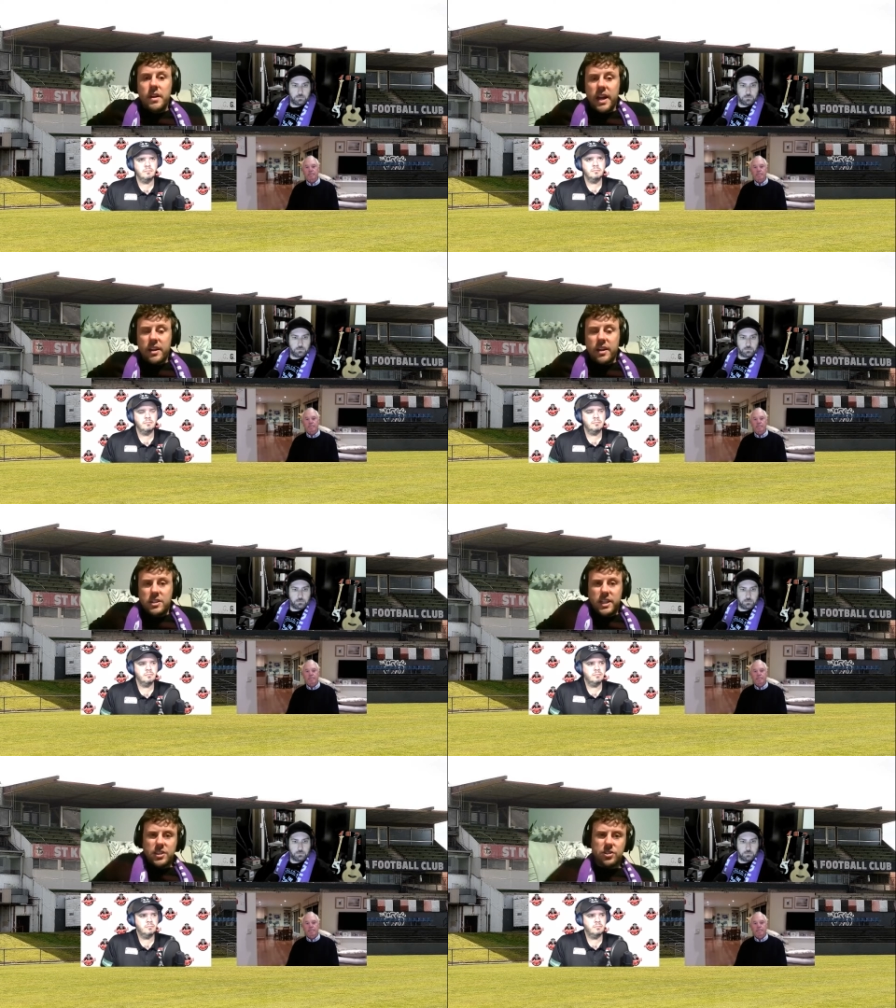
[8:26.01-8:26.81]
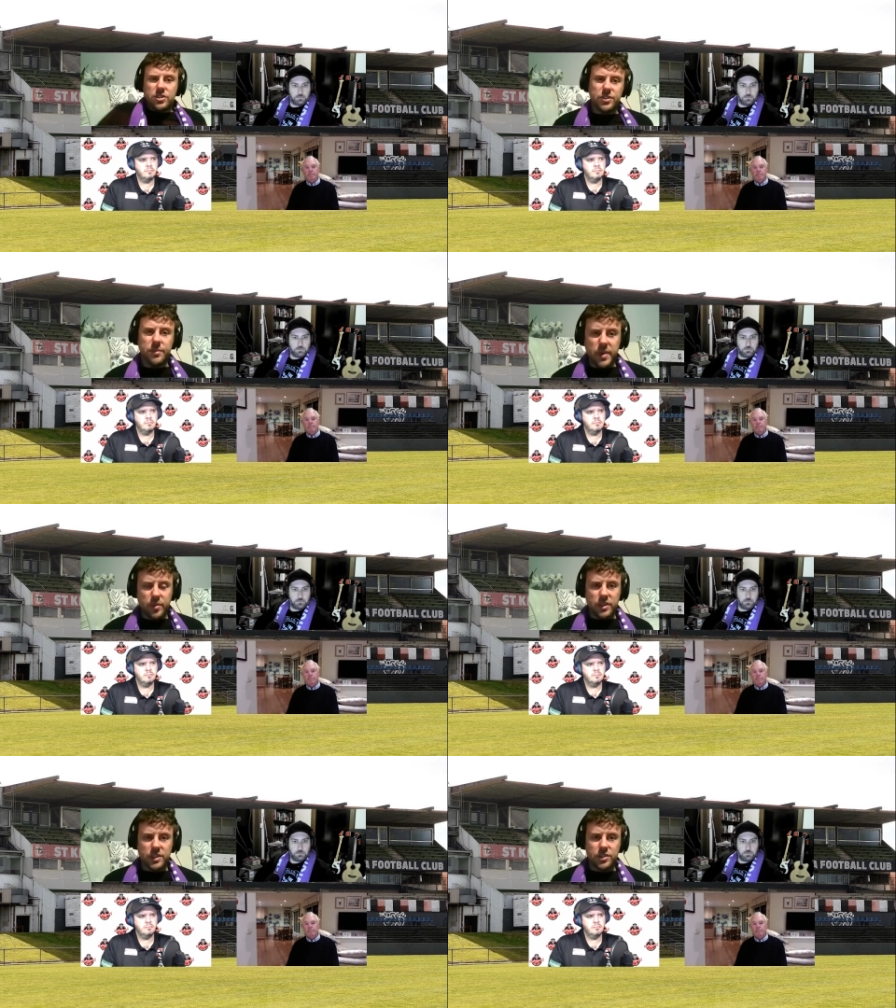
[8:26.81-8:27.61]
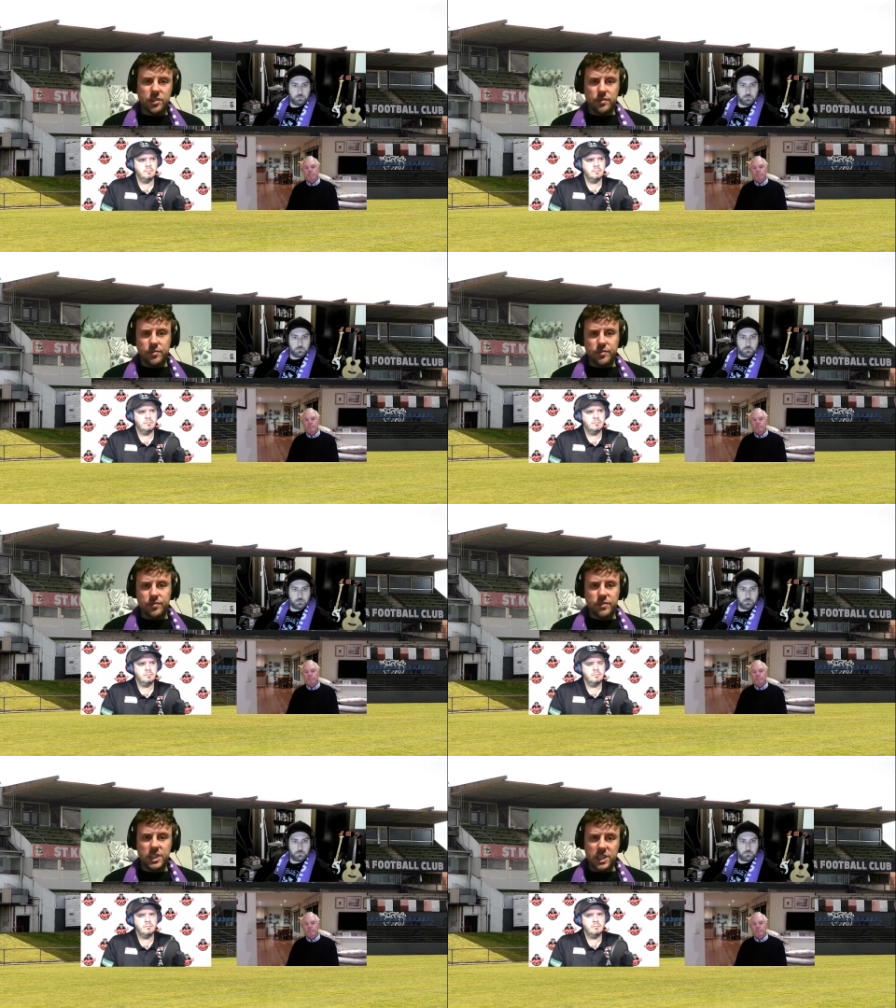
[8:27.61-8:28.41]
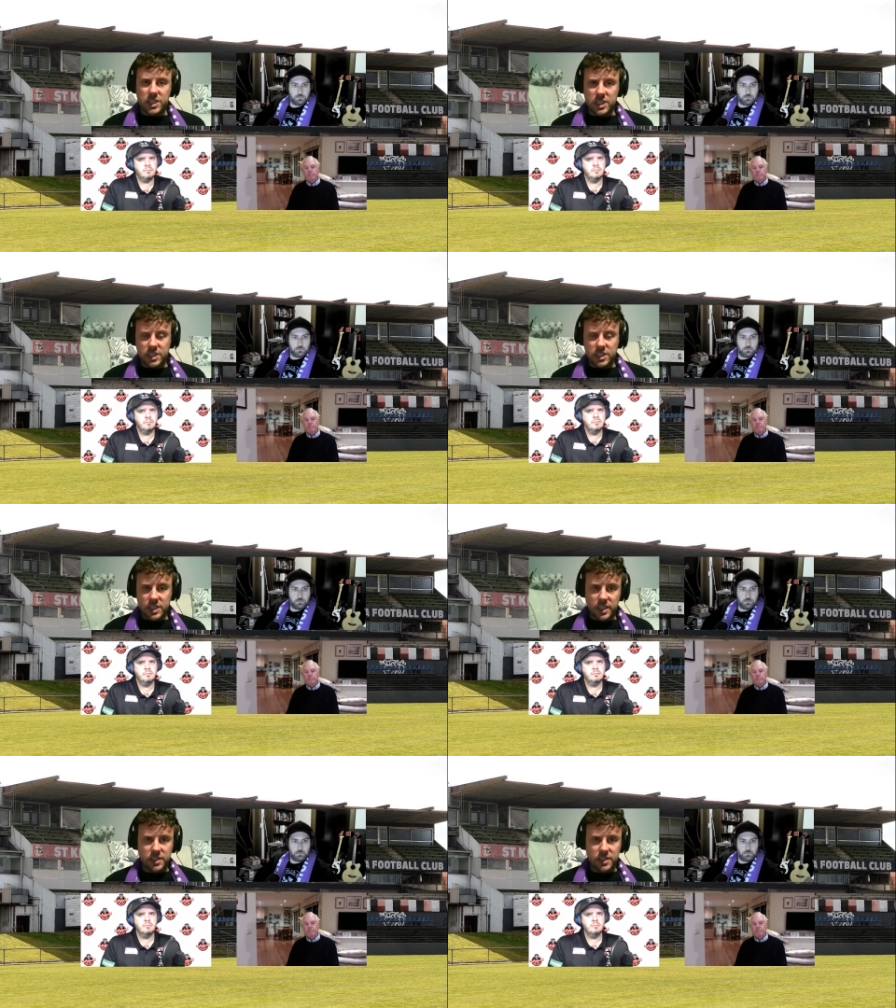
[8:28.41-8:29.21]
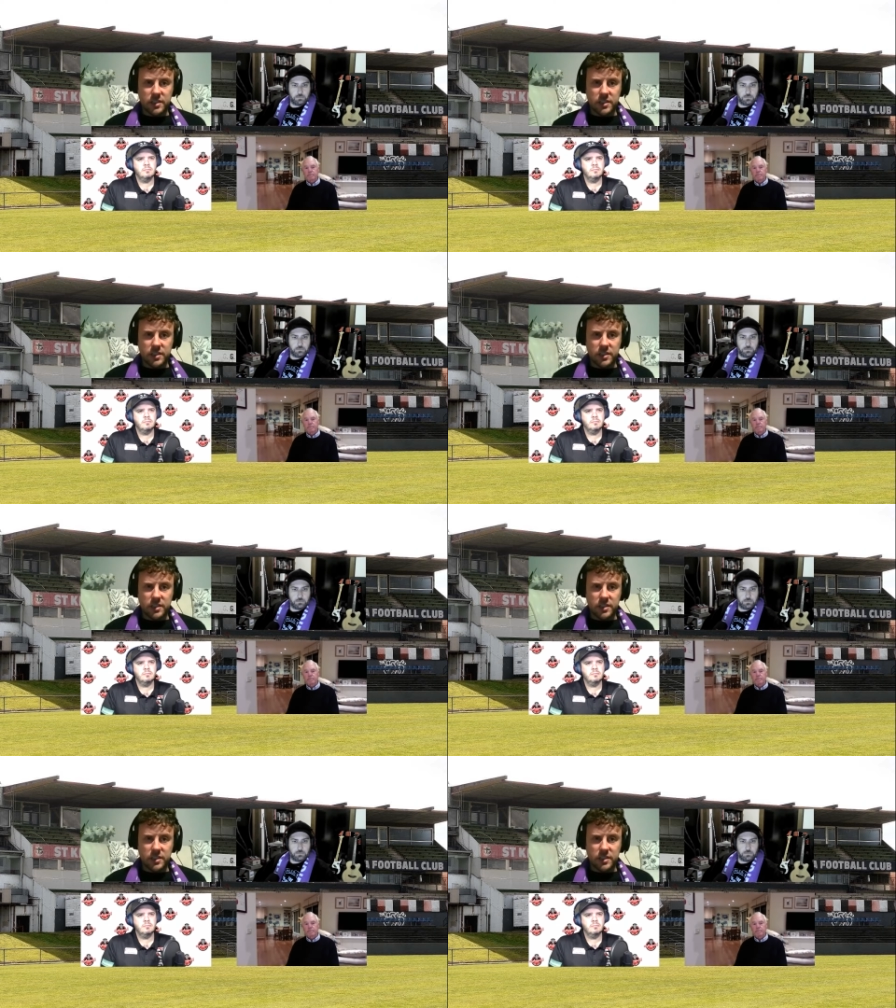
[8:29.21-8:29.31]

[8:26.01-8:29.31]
Can you take us through your memories of 66?